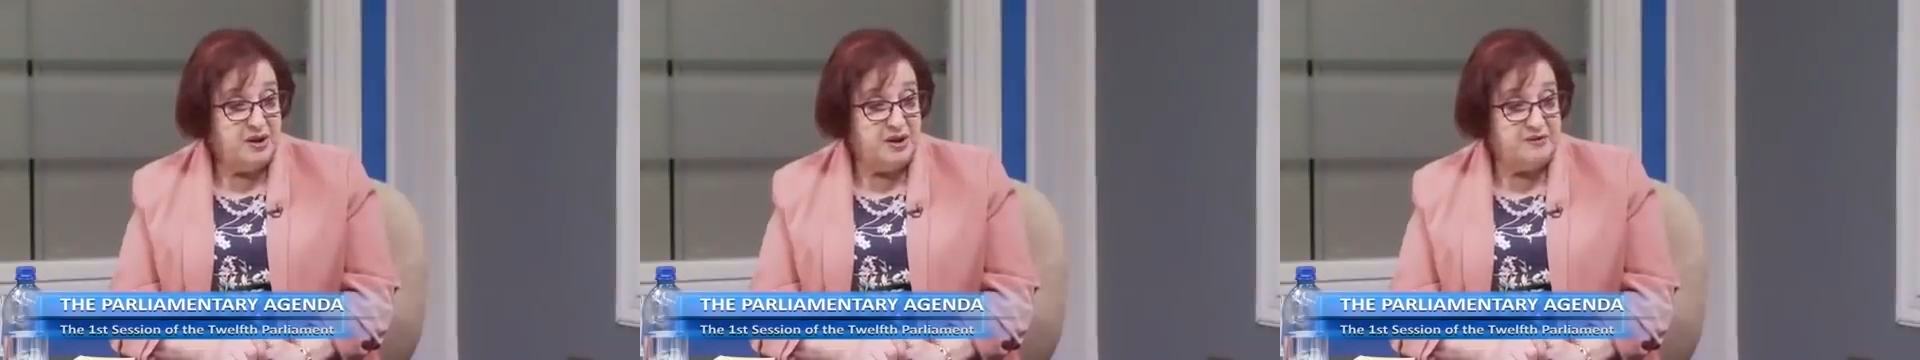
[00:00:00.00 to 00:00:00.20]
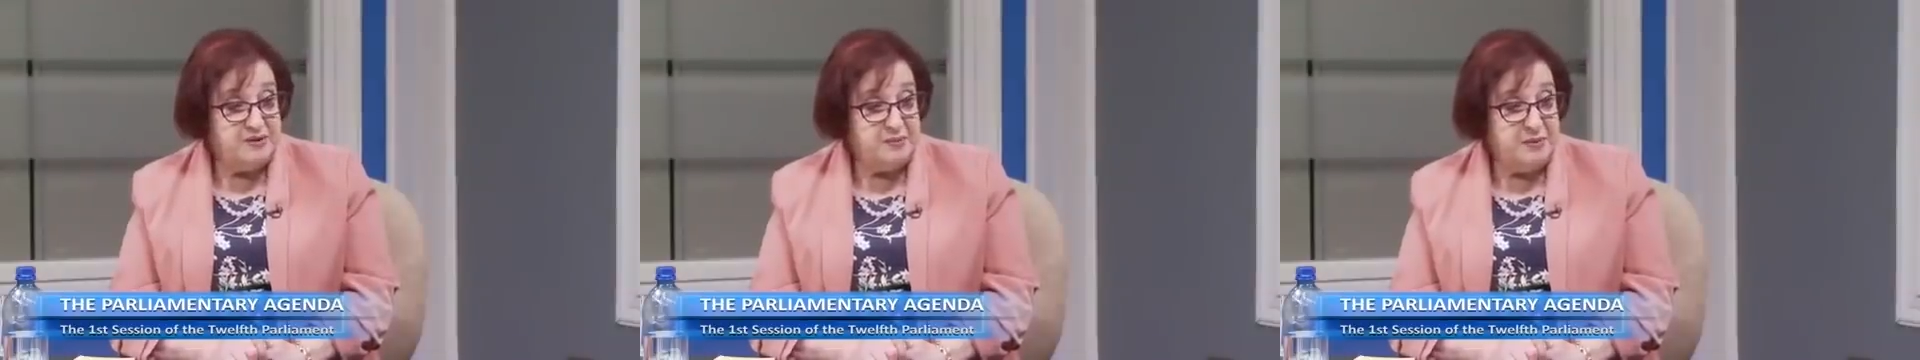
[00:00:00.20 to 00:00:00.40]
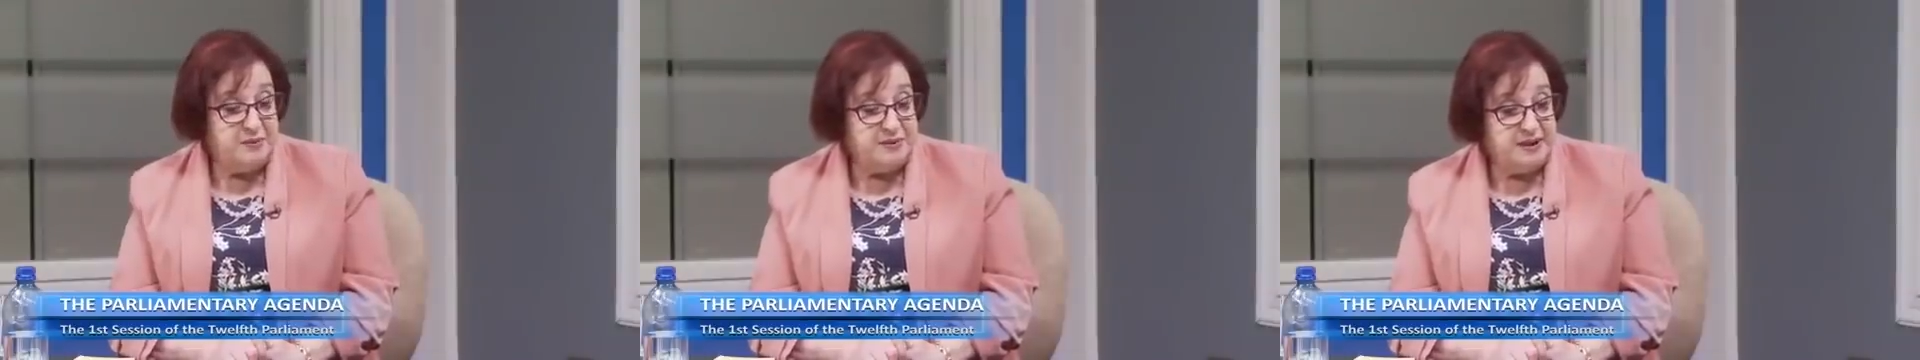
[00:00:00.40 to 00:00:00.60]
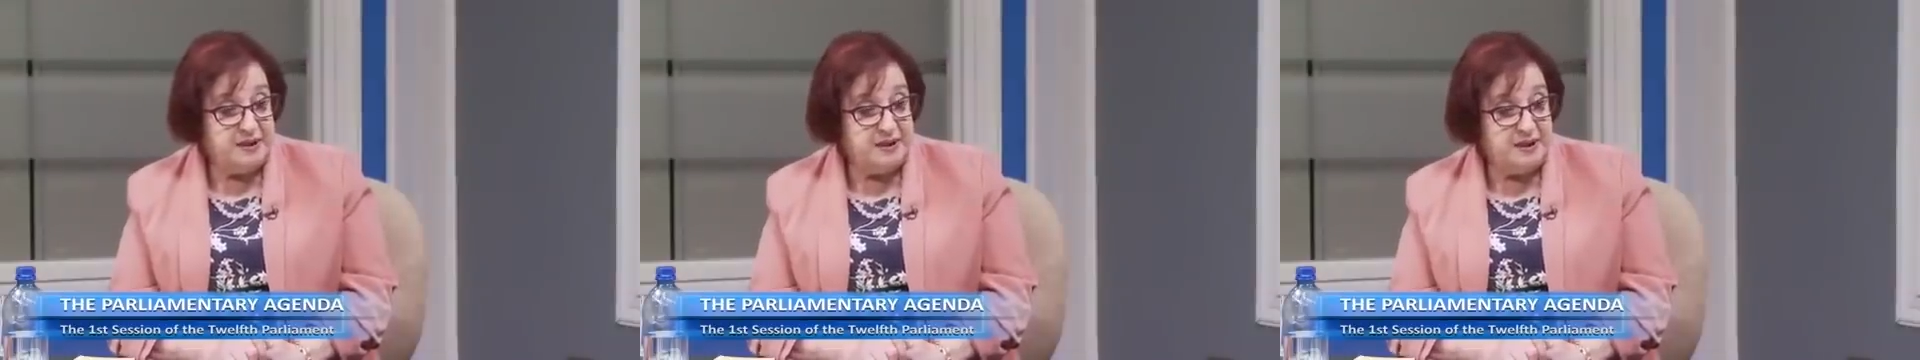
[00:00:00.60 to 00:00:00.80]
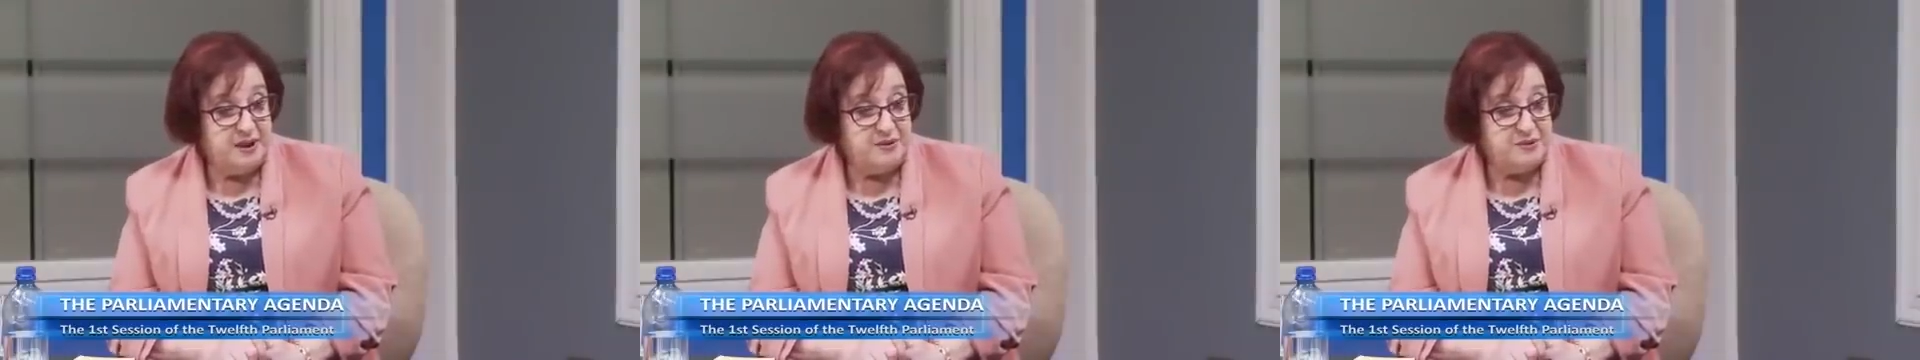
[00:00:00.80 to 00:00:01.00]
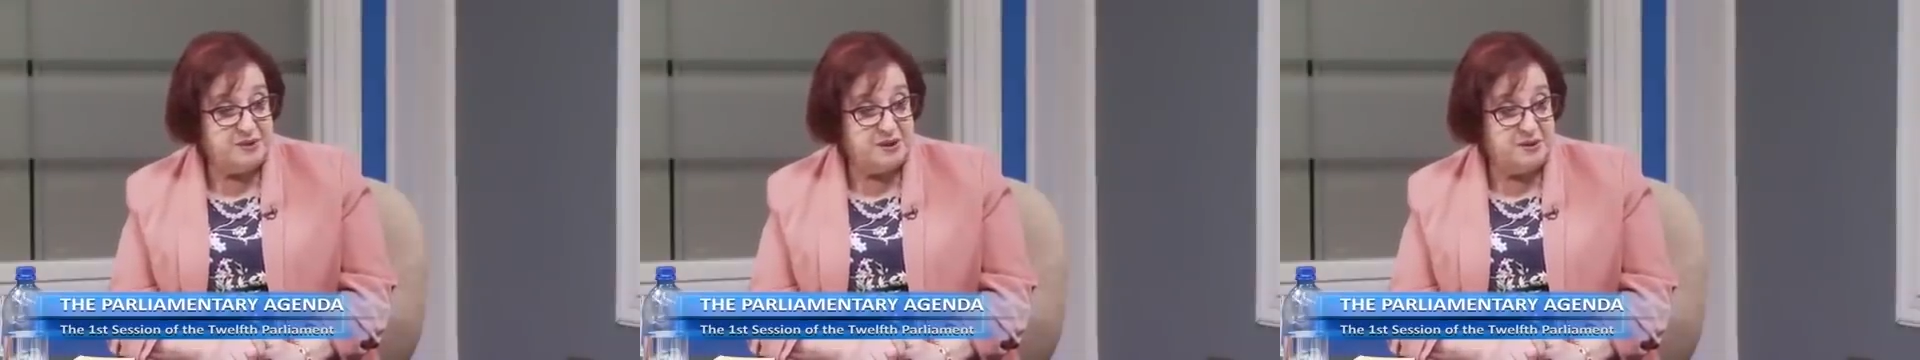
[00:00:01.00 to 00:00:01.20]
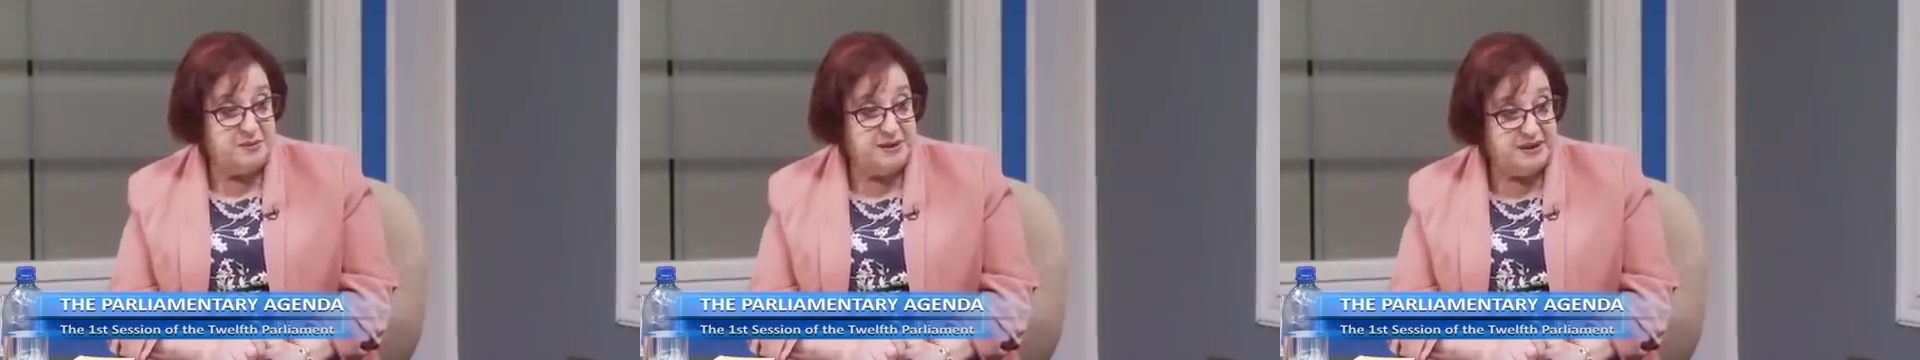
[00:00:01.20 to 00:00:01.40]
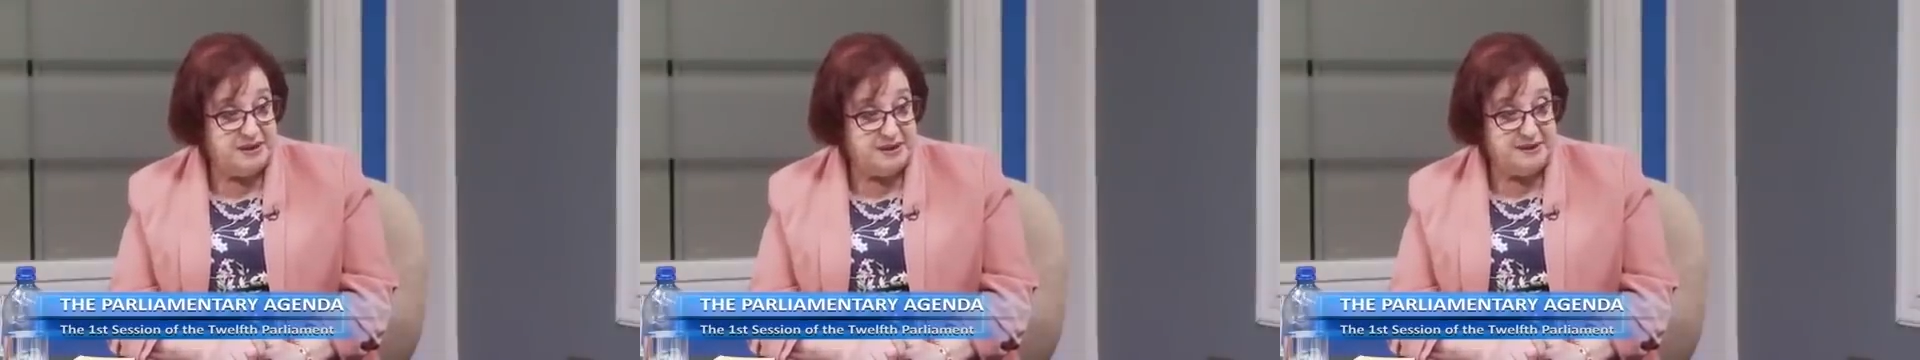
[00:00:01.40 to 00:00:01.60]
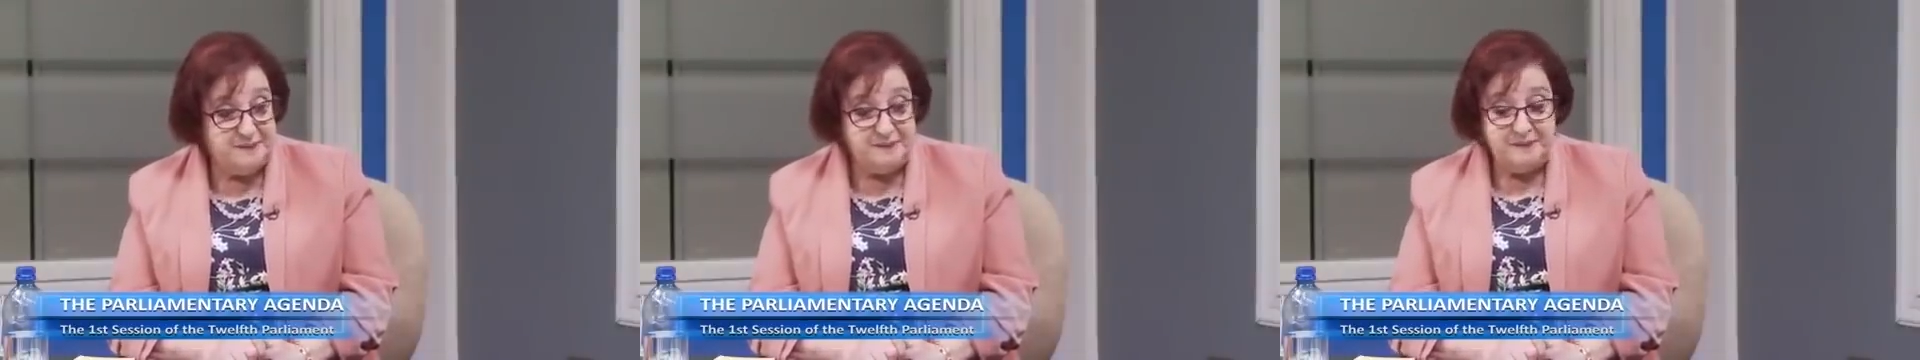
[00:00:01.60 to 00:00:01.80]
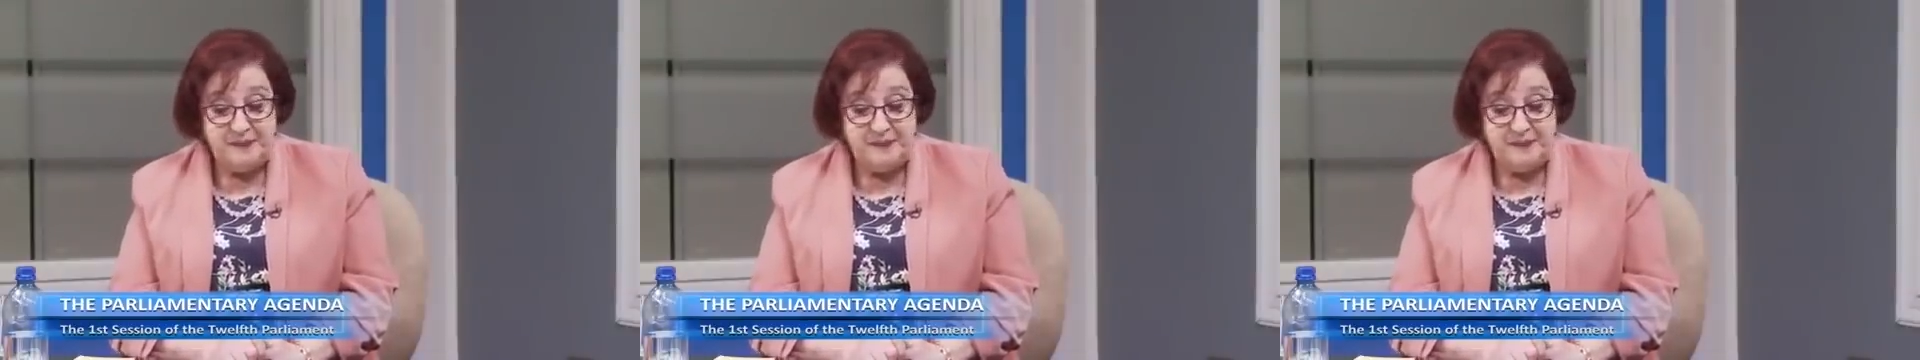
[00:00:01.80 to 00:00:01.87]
of the Public Accounts Committee.